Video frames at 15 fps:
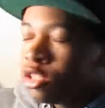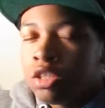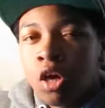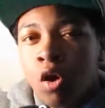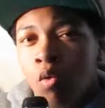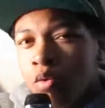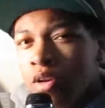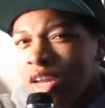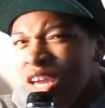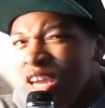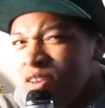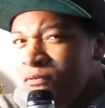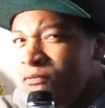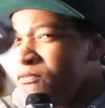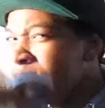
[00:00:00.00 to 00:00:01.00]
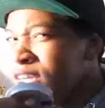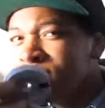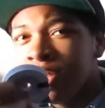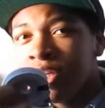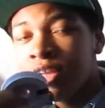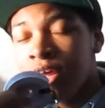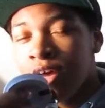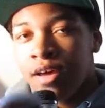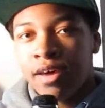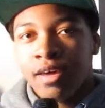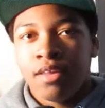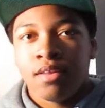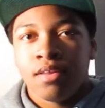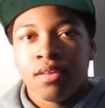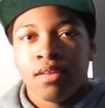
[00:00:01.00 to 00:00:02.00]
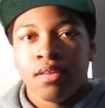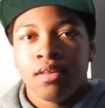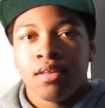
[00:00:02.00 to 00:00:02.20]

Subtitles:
You don't need fishing line.